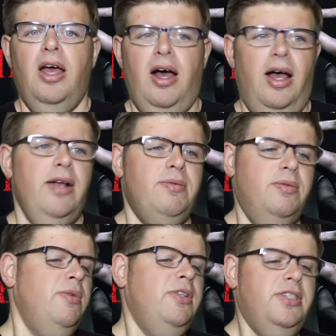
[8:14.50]
I
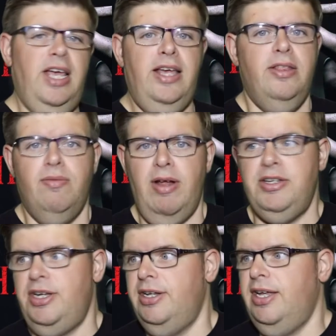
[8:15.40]
would say The
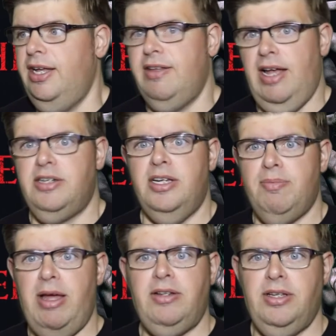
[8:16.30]
Wretched is actually
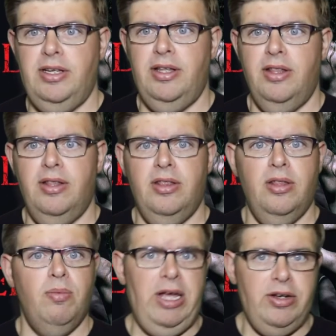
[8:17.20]
better than
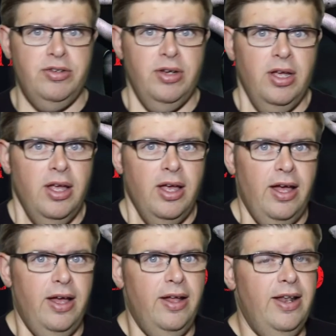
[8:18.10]
The Witch.
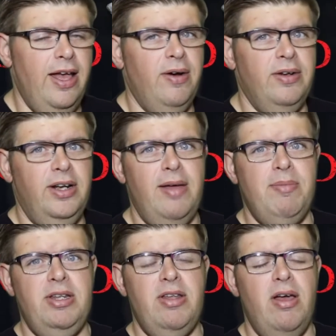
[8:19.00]
Now, let
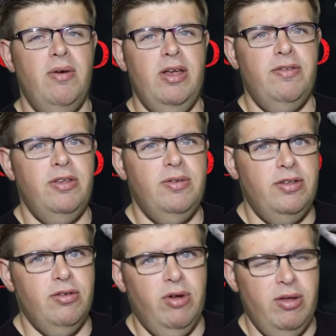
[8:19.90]
me know if you
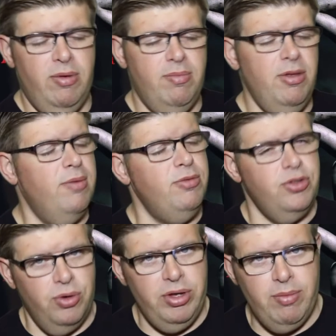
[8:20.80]
disagree with me. I'm
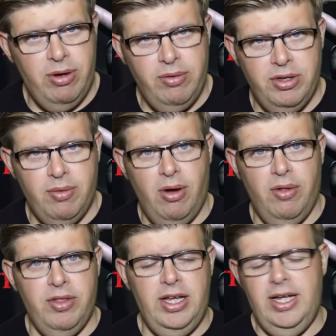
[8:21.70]
sure you will. You
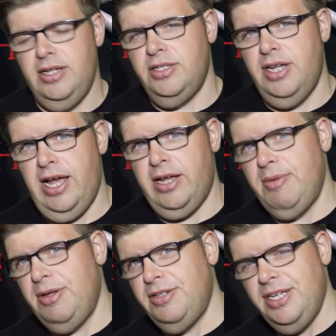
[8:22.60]
are the internet
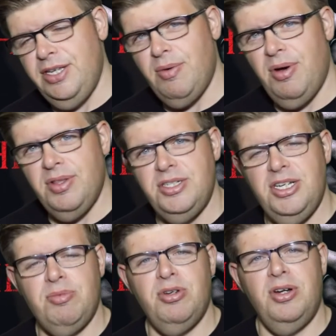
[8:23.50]
community. You are the
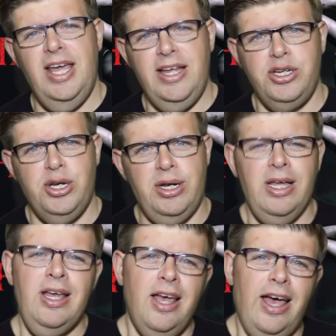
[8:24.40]
Cheap Shot Nation,
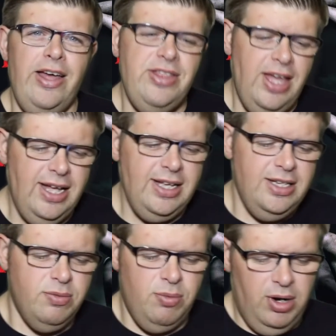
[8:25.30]
and that
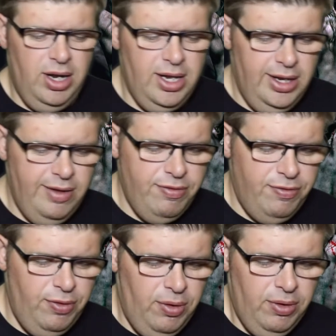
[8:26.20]
is what I live
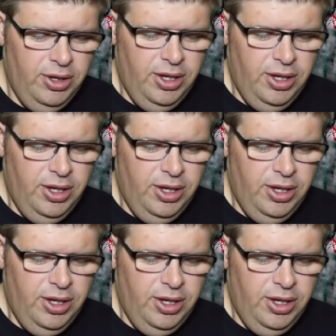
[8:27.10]
for.